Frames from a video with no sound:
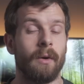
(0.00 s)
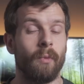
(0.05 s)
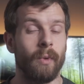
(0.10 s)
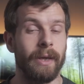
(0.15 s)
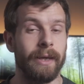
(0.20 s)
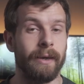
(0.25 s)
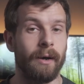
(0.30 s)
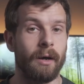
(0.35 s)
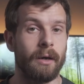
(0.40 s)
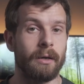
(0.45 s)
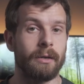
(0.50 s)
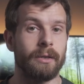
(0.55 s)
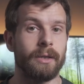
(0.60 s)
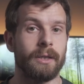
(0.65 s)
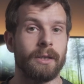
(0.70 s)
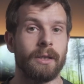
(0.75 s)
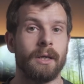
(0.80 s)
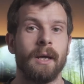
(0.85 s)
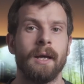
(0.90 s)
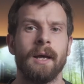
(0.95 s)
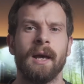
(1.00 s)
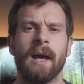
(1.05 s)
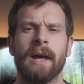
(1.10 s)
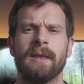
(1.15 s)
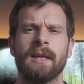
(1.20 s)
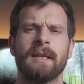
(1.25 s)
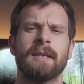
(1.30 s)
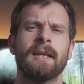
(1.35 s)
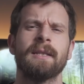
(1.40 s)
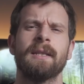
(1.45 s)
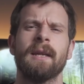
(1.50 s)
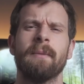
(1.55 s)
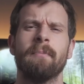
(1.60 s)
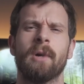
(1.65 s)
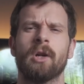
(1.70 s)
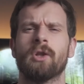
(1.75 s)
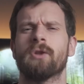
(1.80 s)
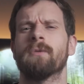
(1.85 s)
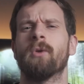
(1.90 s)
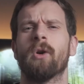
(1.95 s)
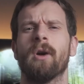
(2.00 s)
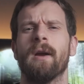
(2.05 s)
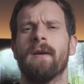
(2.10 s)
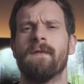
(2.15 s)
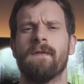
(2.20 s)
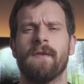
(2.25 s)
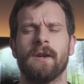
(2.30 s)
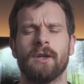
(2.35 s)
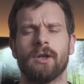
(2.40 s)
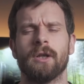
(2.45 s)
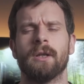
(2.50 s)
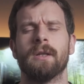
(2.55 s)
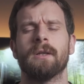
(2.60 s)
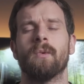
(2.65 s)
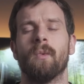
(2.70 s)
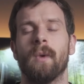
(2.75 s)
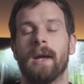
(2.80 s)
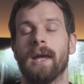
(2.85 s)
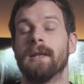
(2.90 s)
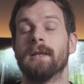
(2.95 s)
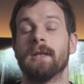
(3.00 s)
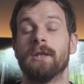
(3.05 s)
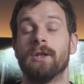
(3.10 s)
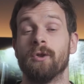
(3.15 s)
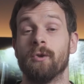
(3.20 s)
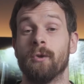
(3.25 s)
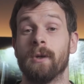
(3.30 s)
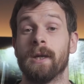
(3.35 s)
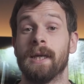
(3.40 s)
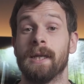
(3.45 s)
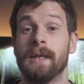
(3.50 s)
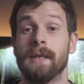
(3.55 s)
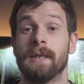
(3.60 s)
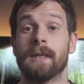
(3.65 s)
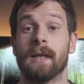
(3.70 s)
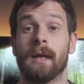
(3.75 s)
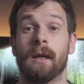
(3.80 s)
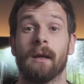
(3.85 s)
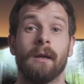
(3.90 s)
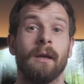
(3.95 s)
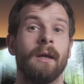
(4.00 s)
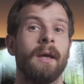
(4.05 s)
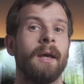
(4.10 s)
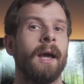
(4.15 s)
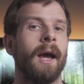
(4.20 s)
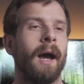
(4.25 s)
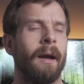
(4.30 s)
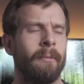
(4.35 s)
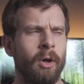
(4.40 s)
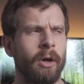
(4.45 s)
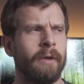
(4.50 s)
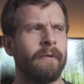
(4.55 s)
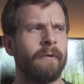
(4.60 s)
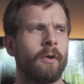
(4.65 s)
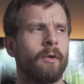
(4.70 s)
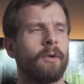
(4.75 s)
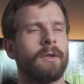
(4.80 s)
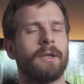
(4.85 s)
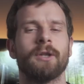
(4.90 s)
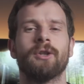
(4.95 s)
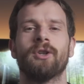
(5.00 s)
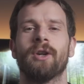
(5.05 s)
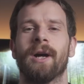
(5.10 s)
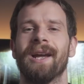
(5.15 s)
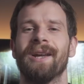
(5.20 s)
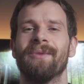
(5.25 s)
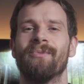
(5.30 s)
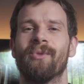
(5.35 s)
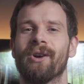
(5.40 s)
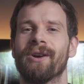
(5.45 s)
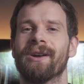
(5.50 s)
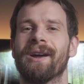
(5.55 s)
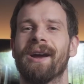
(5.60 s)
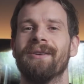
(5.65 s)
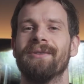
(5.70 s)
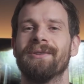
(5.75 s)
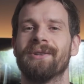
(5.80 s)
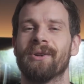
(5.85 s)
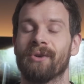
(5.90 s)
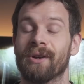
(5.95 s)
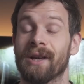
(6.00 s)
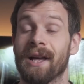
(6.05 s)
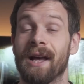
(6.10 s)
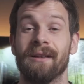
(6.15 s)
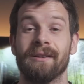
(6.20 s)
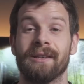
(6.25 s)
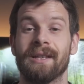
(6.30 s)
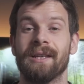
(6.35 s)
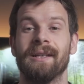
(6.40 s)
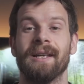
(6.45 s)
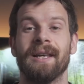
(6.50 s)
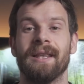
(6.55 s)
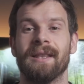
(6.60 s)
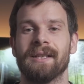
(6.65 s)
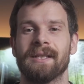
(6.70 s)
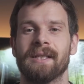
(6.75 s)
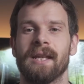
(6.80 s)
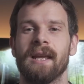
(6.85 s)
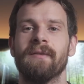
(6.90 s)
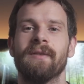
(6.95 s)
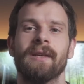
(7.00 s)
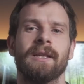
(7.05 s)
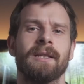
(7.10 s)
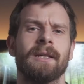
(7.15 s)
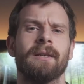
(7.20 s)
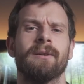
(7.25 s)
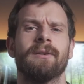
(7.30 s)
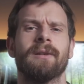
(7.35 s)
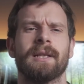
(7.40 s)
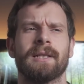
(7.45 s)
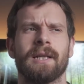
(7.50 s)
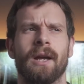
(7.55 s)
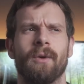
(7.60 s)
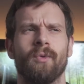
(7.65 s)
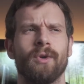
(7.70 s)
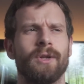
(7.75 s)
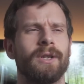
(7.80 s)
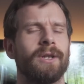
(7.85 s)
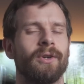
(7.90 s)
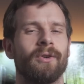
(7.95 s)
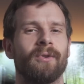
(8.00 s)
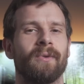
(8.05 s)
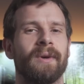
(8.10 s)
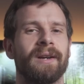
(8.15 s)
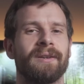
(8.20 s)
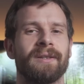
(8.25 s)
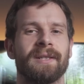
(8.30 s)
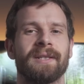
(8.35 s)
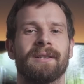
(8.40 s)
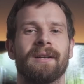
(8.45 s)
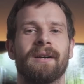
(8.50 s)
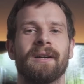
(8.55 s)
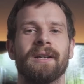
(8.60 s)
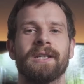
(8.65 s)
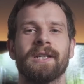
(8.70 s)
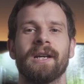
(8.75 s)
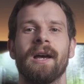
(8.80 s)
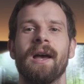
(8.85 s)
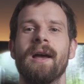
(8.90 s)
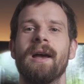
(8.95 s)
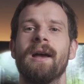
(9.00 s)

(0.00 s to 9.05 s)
that we aren't. And this is a much more efficient way to do heating. I'm not even going to try and work out or calculate the savings here, as I wouldn't know where to start,